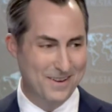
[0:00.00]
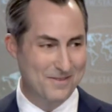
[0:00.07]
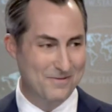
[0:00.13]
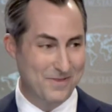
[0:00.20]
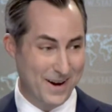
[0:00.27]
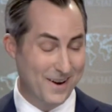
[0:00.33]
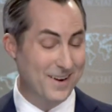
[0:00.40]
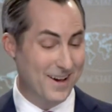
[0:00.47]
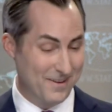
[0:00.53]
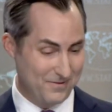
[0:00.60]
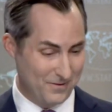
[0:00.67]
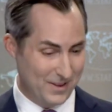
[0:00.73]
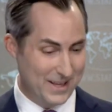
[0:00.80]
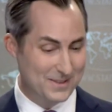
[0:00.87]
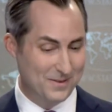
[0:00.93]
Fair enough.
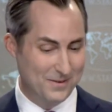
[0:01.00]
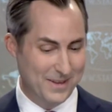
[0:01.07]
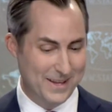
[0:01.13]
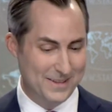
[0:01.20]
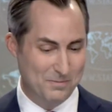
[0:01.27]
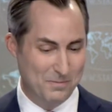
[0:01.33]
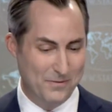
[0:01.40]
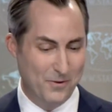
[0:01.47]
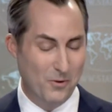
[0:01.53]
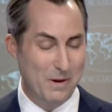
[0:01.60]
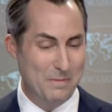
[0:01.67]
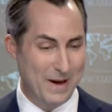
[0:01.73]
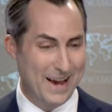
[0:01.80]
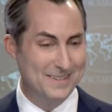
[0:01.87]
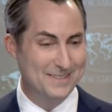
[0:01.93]
Let's before we
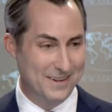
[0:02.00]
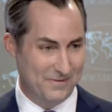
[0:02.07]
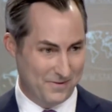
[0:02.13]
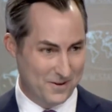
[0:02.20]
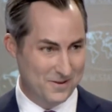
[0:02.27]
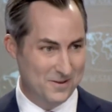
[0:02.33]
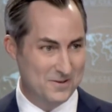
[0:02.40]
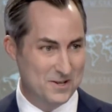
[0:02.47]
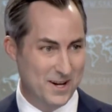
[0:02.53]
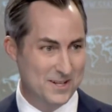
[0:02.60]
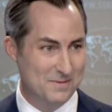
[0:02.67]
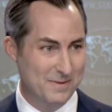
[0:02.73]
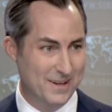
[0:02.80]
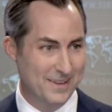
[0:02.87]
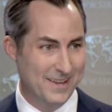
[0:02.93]
pass any further
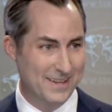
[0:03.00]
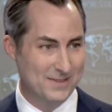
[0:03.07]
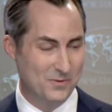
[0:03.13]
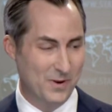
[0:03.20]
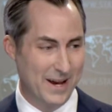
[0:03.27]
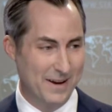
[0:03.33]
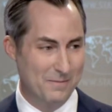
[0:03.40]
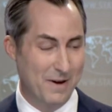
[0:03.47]
judgment, let's wait.